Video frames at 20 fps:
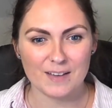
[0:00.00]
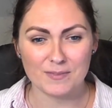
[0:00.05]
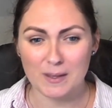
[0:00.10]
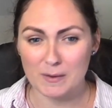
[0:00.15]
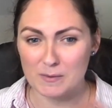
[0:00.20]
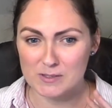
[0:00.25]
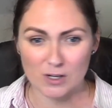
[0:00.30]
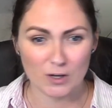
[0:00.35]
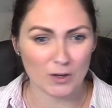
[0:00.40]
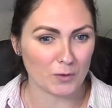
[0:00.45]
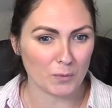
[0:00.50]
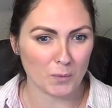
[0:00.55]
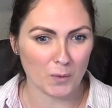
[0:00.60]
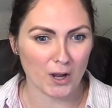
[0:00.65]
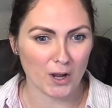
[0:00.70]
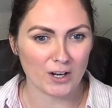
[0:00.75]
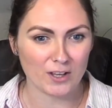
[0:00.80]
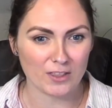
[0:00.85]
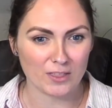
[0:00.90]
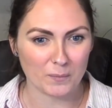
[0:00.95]
there was a lot of
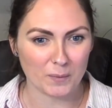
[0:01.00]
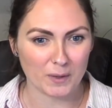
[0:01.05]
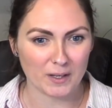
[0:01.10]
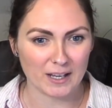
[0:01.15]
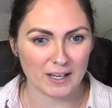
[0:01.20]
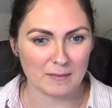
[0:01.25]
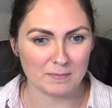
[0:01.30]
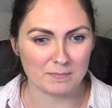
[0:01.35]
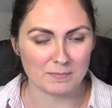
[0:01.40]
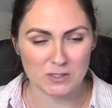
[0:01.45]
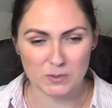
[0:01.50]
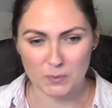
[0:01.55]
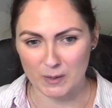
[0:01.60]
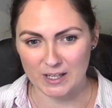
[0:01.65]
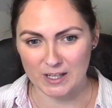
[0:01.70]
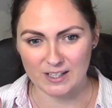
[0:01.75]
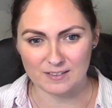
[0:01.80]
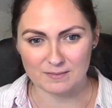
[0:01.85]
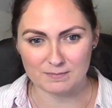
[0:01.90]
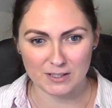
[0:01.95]
work that went in
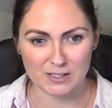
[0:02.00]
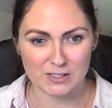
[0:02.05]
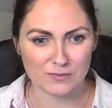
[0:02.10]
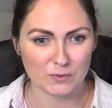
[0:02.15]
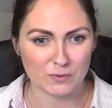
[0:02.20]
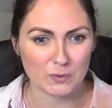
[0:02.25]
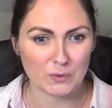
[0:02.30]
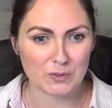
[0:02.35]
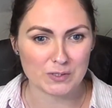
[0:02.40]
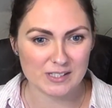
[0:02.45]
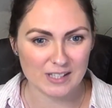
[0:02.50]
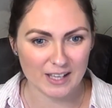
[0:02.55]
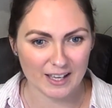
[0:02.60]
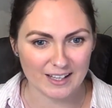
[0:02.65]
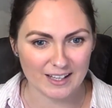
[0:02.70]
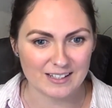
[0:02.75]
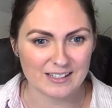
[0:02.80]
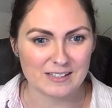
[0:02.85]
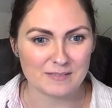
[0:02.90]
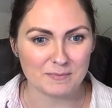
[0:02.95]
between my divorce
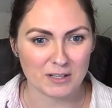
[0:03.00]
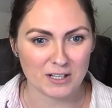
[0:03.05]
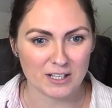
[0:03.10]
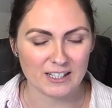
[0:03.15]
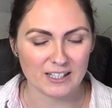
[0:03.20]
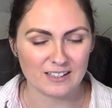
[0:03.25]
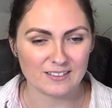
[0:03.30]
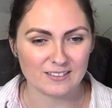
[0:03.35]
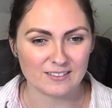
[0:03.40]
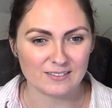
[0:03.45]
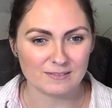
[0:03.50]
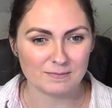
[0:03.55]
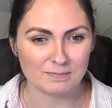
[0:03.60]
and my